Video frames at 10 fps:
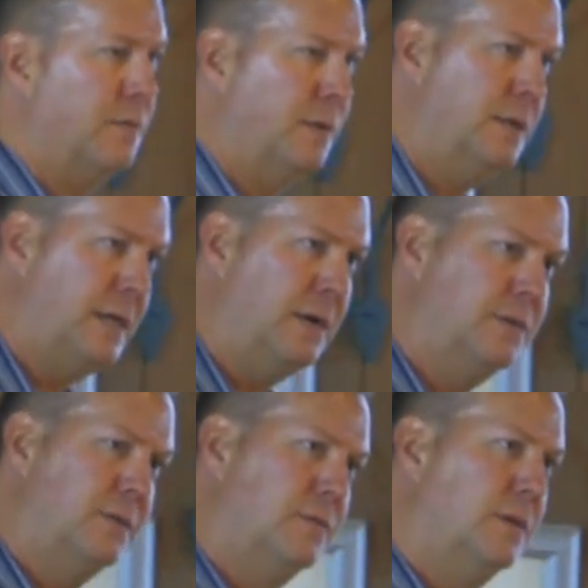right down
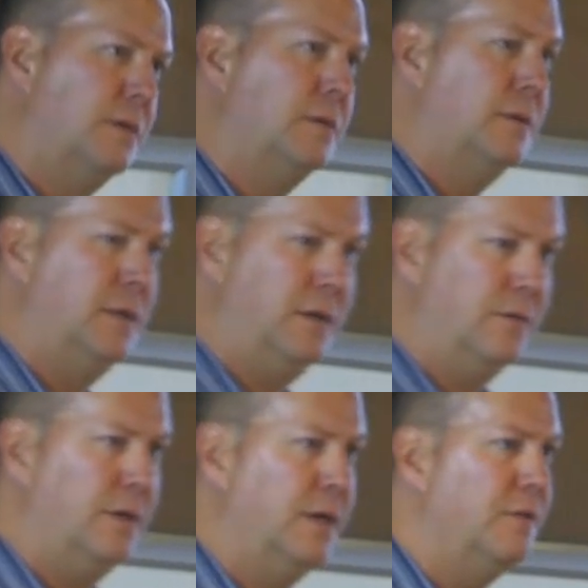to the real
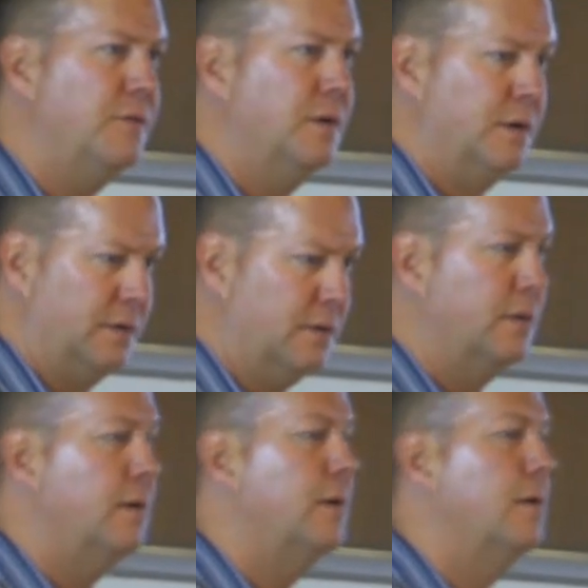nitty-gritty of
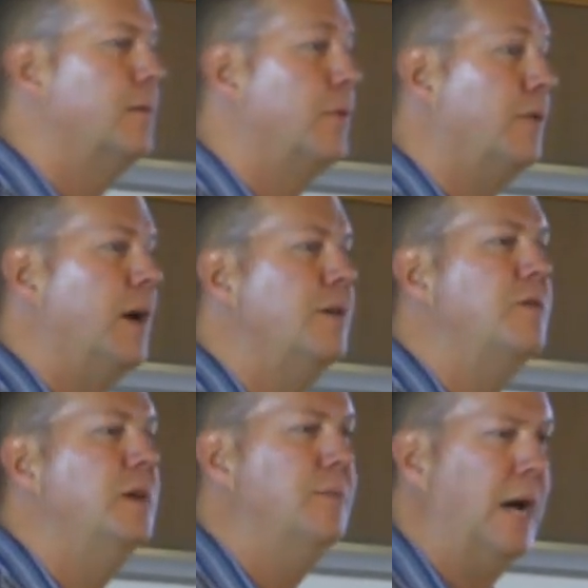providing
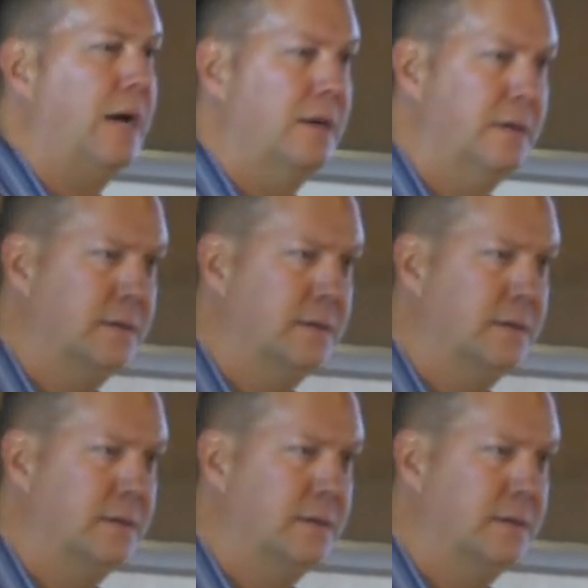feedback.